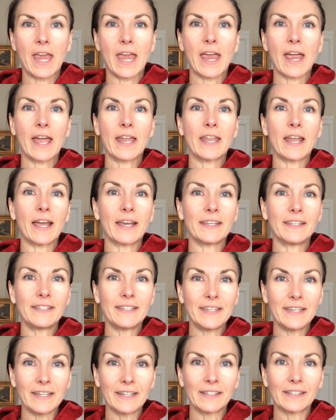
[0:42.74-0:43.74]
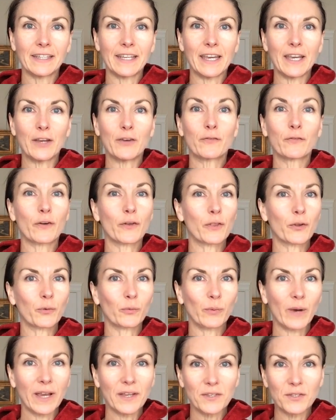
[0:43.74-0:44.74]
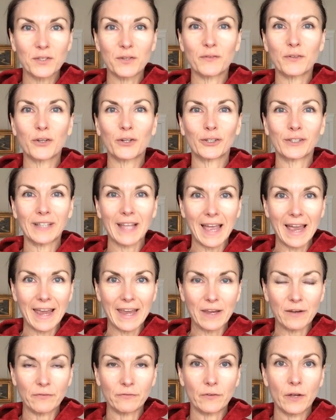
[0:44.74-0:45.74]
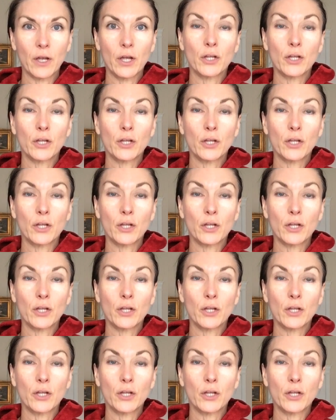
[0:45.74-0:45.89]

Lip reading: and ideally for the rest of your life